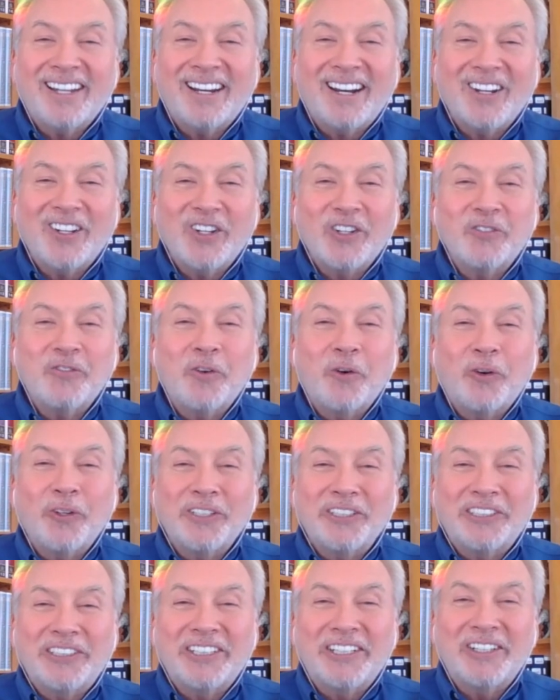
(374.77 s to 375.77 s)
and I look
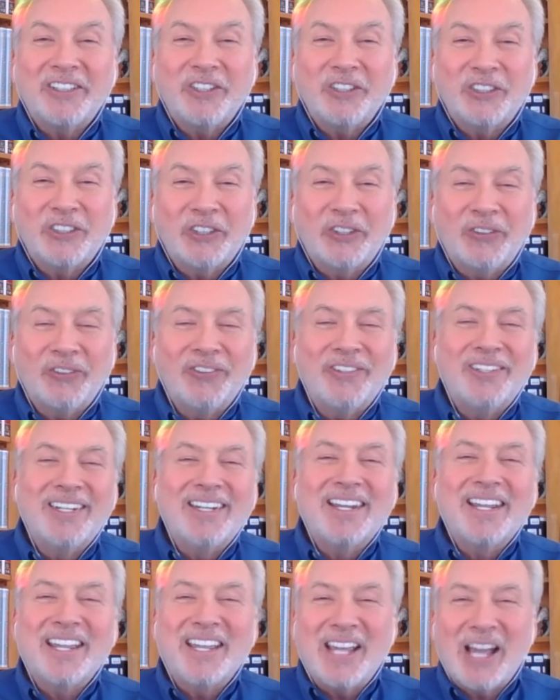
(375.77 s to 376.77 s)
forward to seeing you soon.
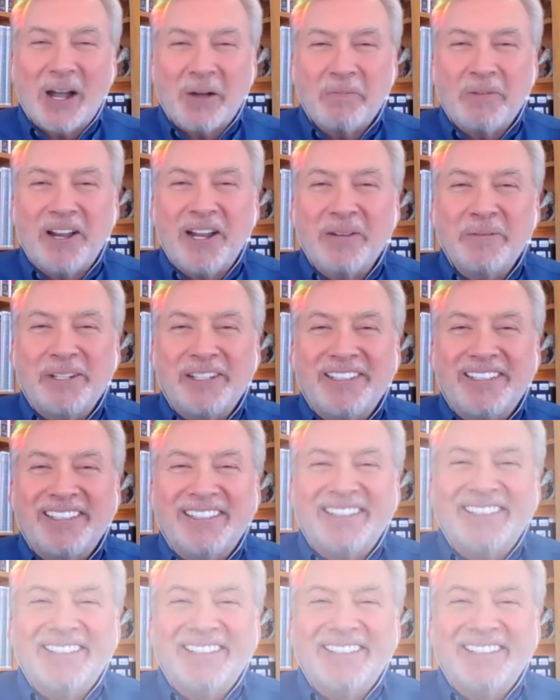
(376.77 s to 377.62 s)
Yeah, baby.